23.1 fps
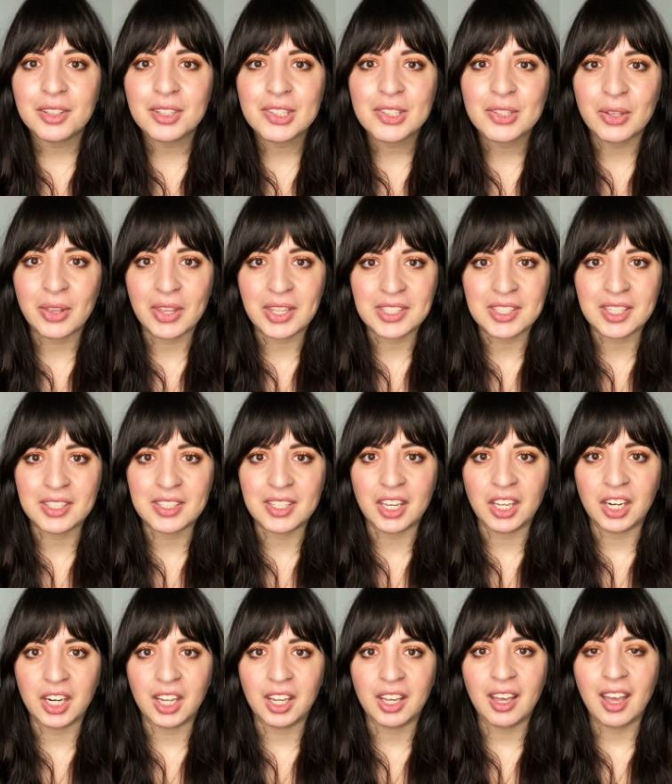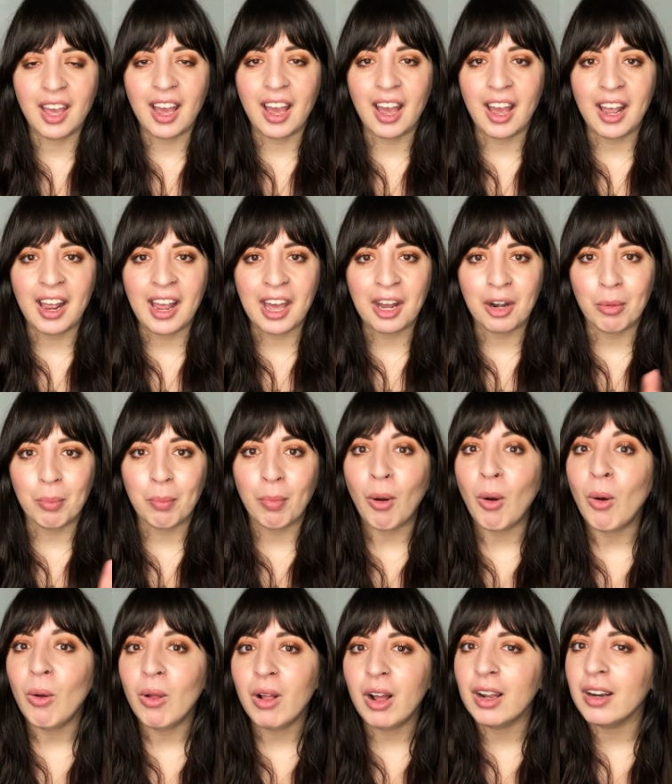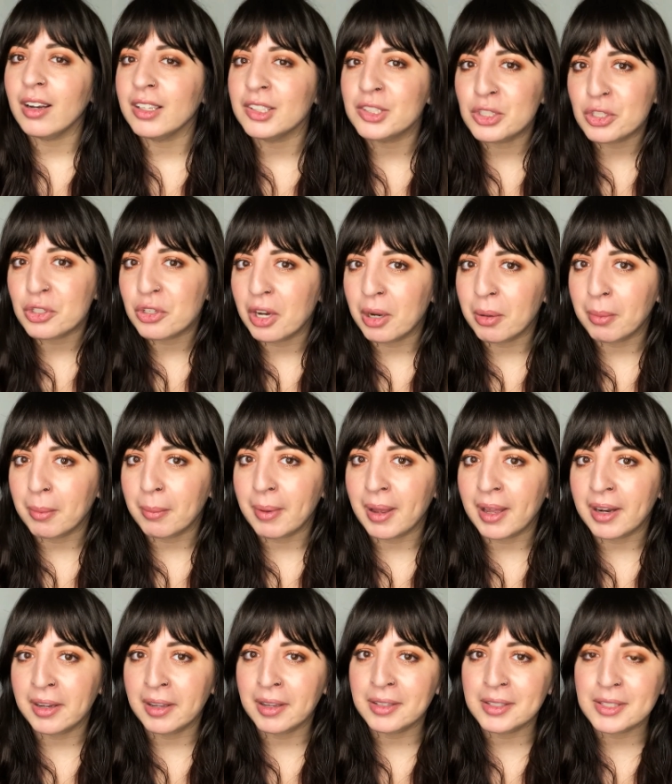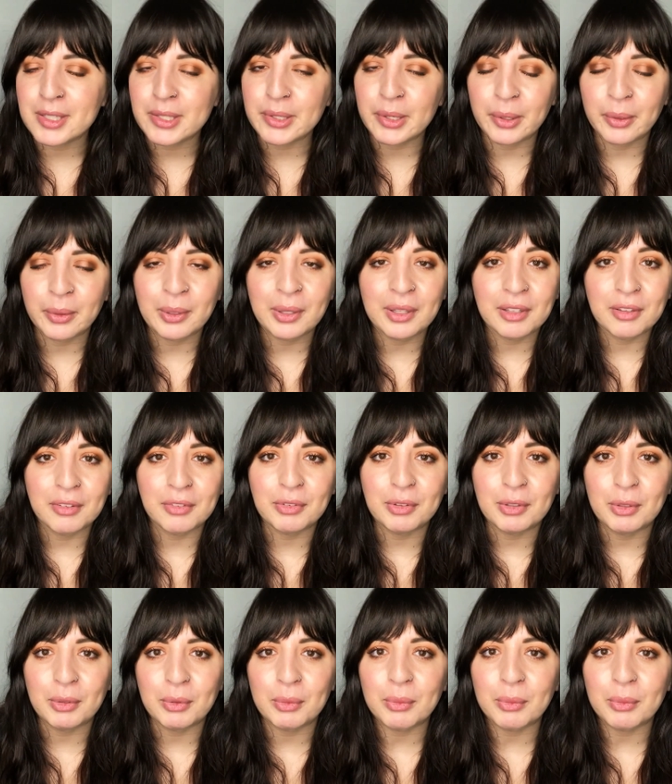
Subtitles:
So that's exciting. I had a poll on Instagram about it, so if